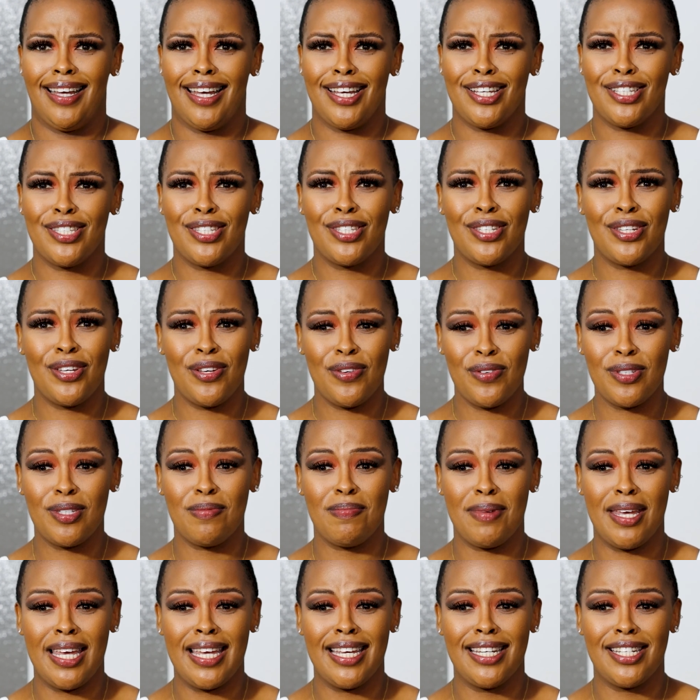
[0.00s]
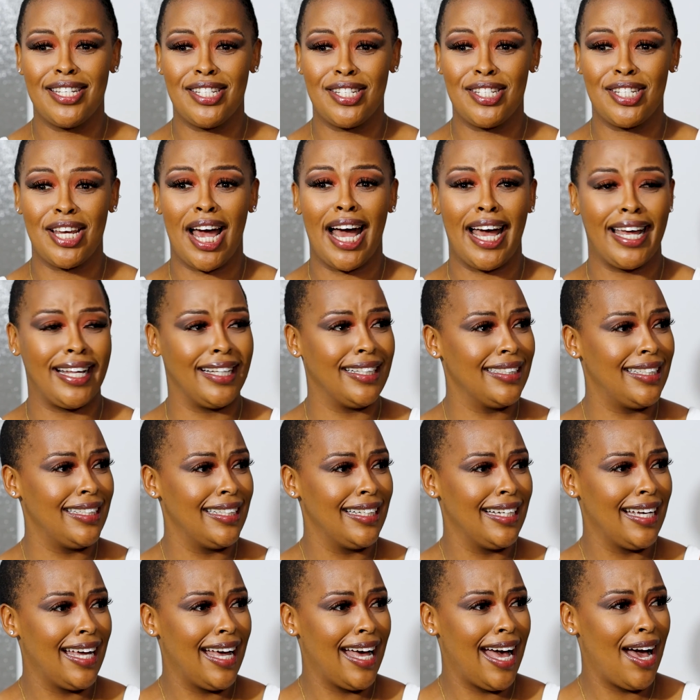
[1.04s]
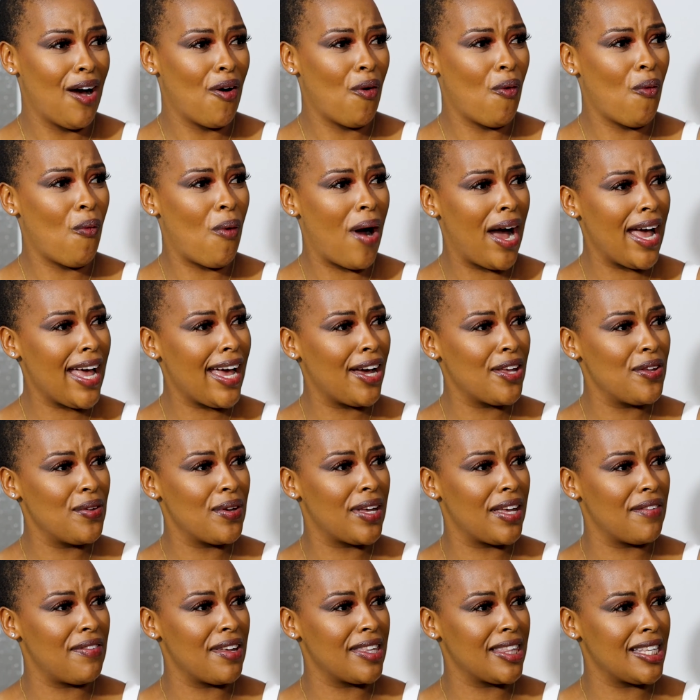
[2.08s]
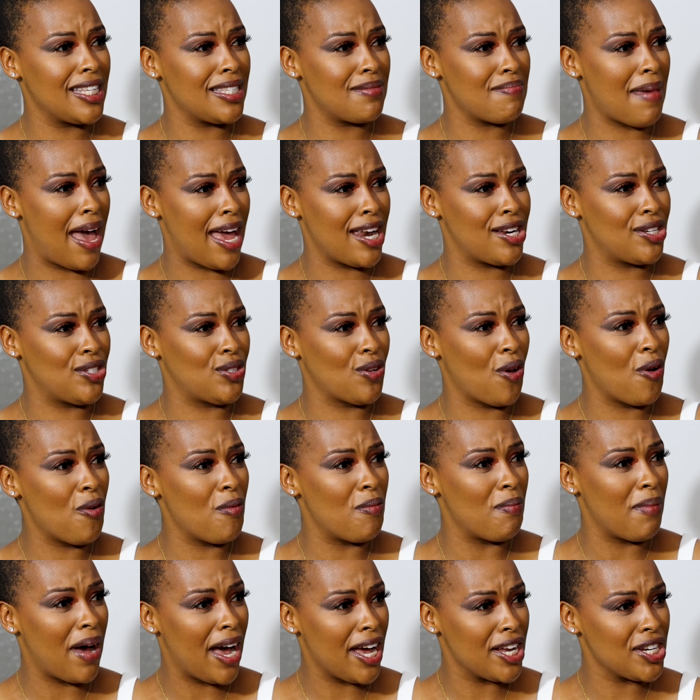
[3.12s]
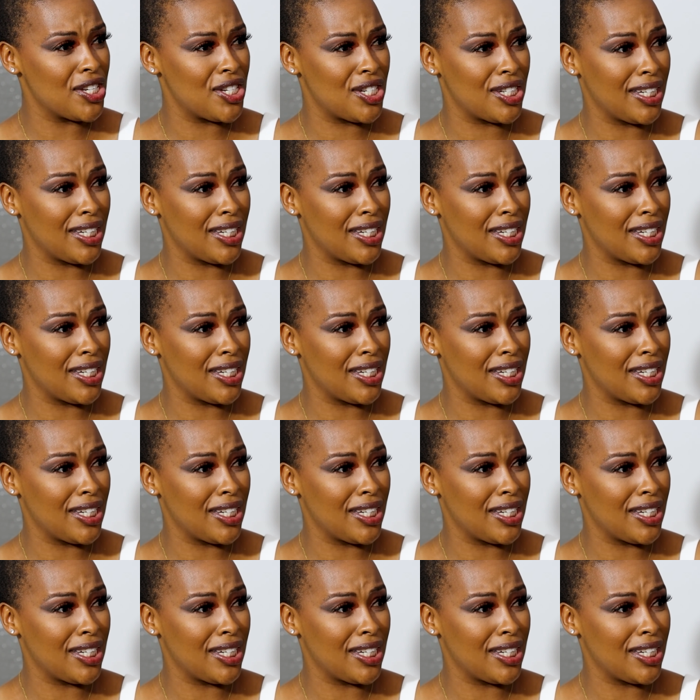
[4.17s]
excuse me, child, why are you giving this man so much?